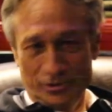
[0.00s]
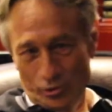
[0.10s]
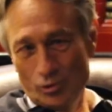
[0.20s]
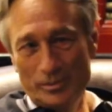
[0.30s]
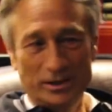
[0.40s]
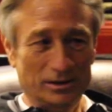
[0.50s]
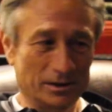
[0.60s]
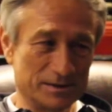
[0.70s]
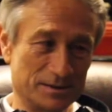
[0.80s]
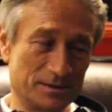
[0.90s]
You know me
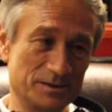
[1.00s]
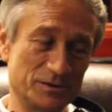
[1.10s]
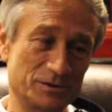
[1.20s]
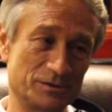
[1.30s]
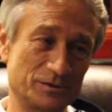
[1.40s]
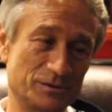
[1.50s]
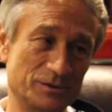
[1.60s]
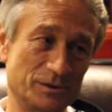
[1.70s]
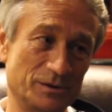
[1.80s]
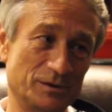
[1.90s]
as a as a,
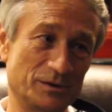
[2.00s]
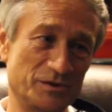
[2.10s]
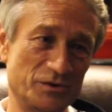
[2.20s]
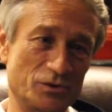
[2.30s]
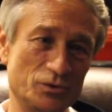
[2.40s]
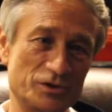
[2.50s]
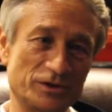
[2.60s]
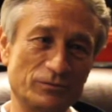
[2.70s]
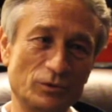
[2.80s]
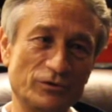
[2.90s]
as a coach
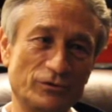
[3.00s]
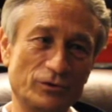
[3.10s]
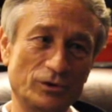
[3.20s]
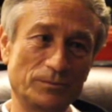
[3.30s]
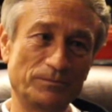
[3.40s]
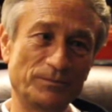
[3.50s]
that want uh,